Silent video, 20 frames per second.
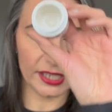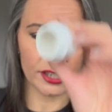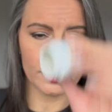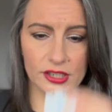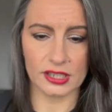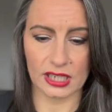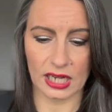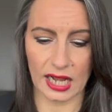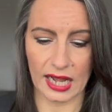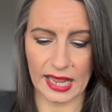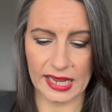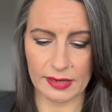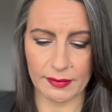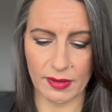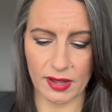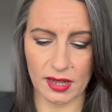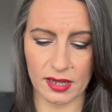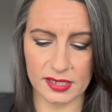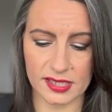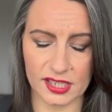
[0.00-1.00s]
good clay
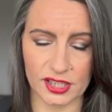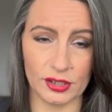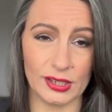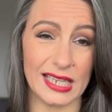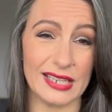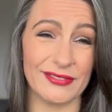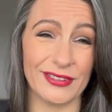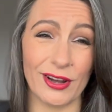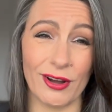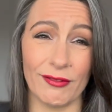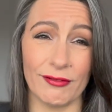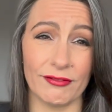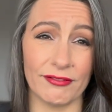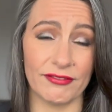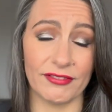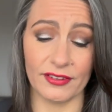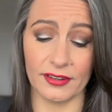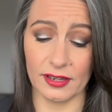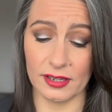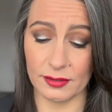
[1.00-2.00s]
mask. You leave it on
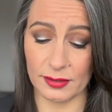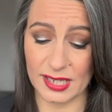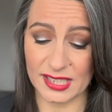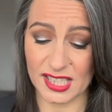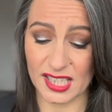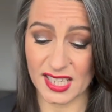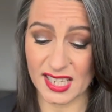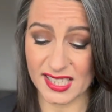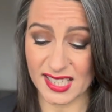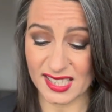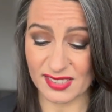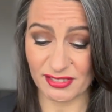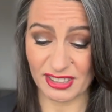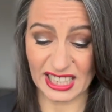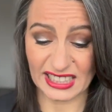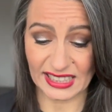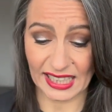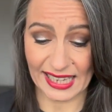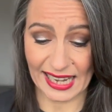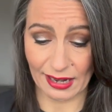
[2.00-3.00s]
for, it doesn't
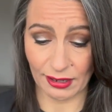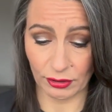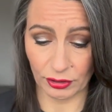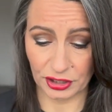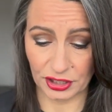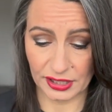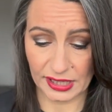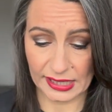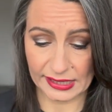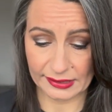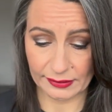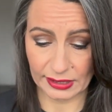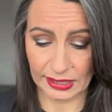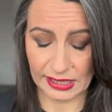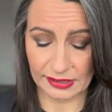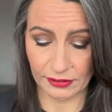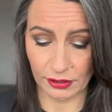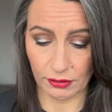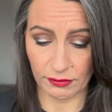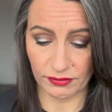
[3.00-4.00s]
really say how long you need
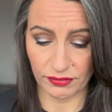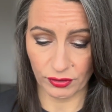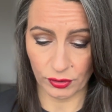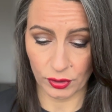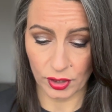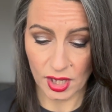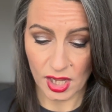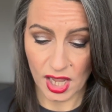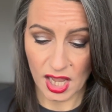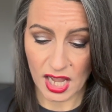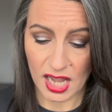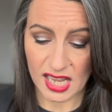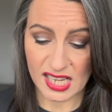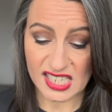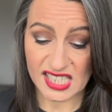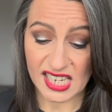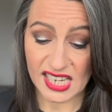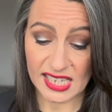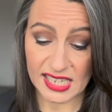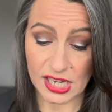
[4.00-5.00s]
leave it on for,
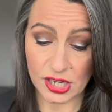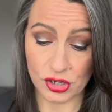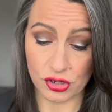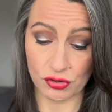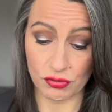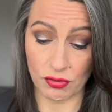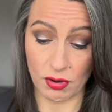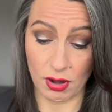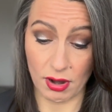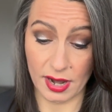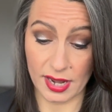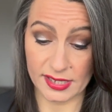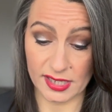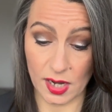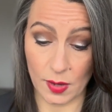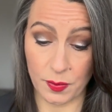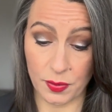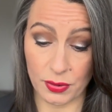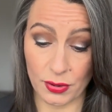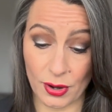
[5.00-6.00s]
until it dries,
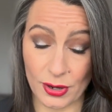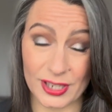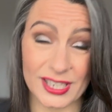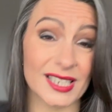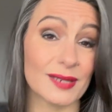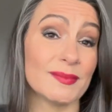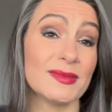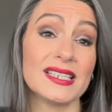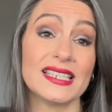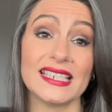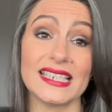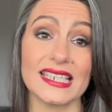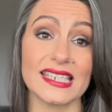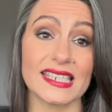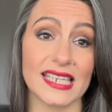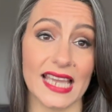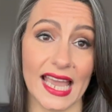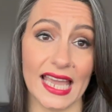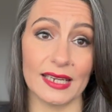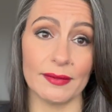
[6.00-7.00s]
approximately
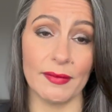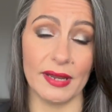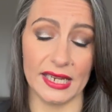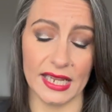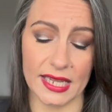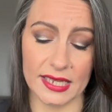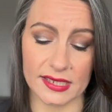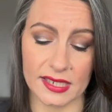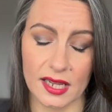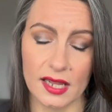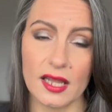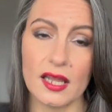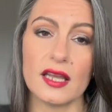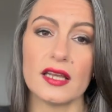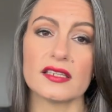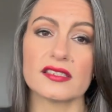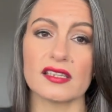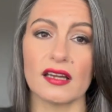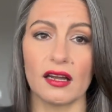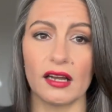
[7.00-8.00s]
10 minutes.
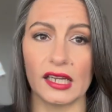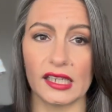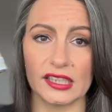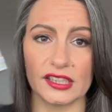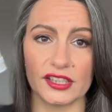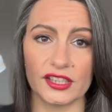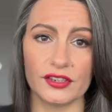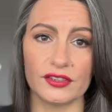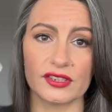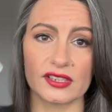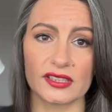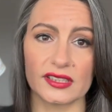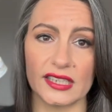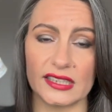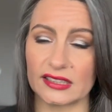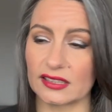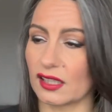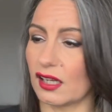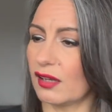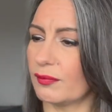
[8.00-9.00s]
So I used
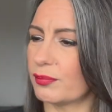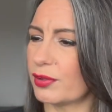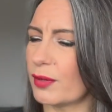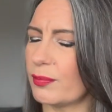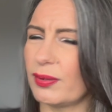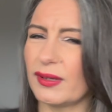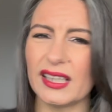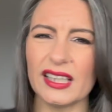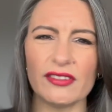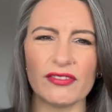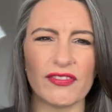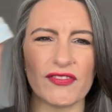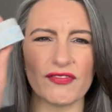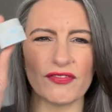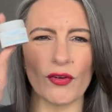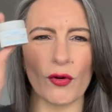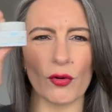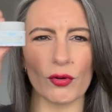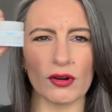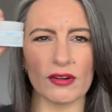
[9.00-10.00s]
this probably
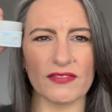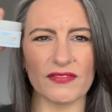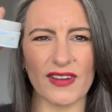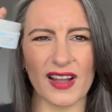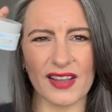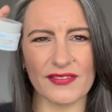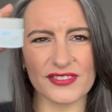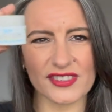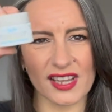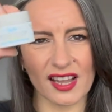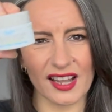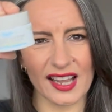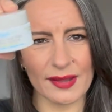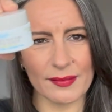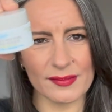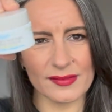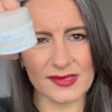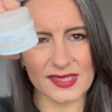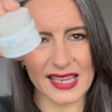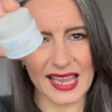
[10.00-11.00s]
4 or 5
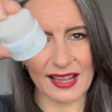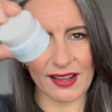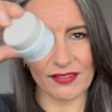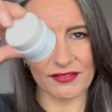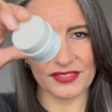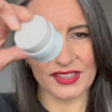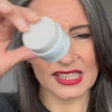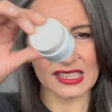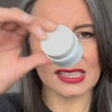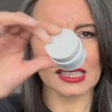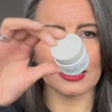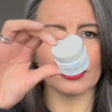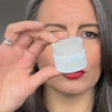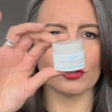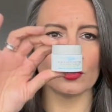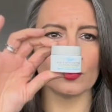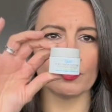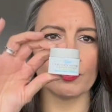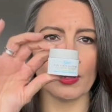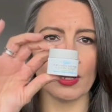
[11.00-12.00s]
times out of this
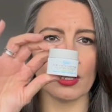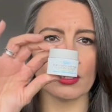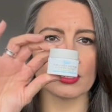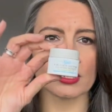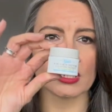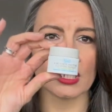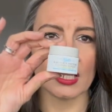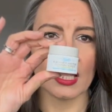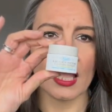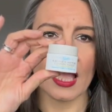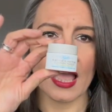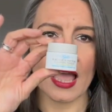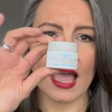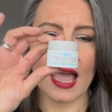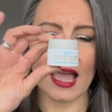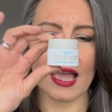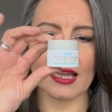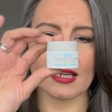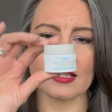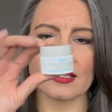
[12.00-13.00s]
little pot,
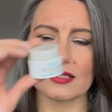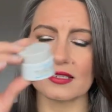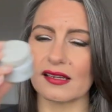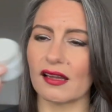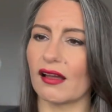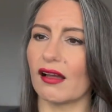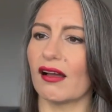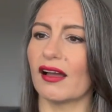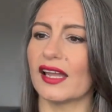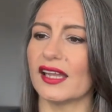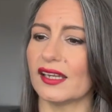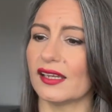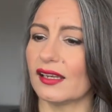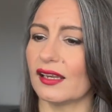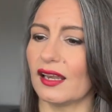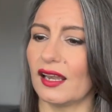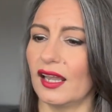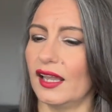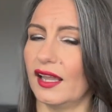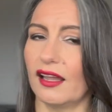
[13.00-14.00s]
and
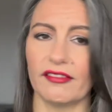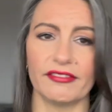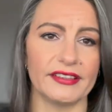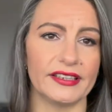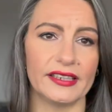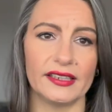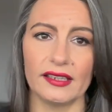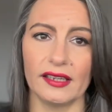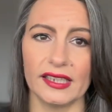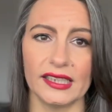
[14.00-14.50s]
I love it.